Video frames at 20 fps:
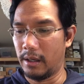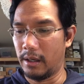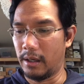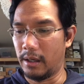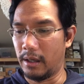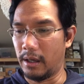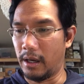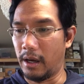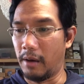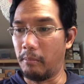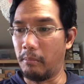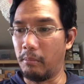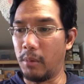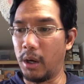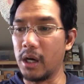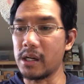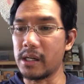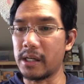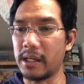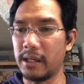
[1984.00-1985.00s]
a
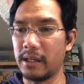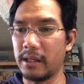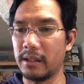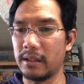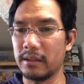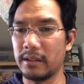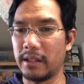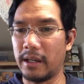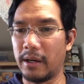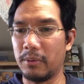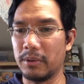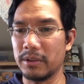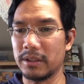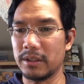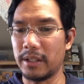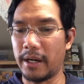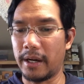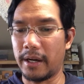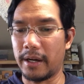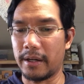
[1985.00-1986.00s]
monk that was
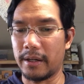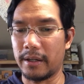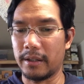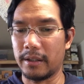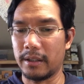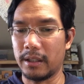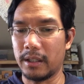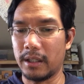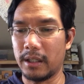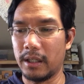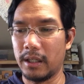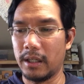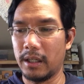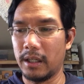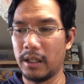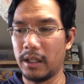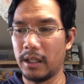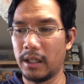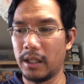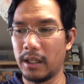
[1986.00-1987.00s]
there.
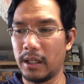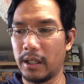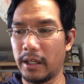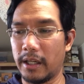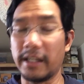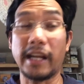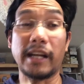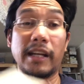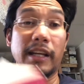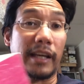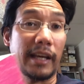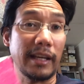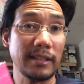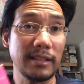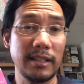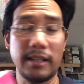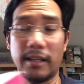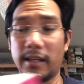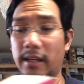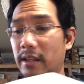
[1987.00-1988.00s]
In any case,
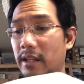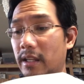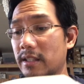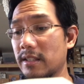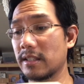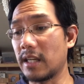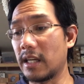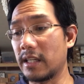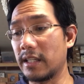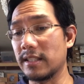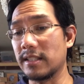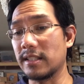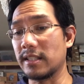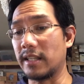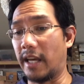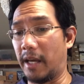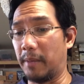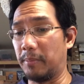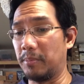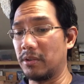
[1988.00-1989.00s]
the son
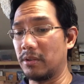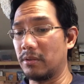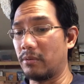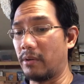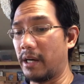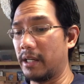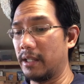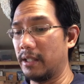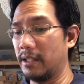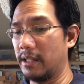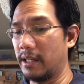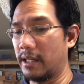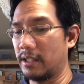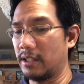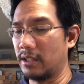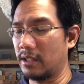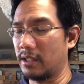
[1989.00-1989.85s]
escapes, right? He gets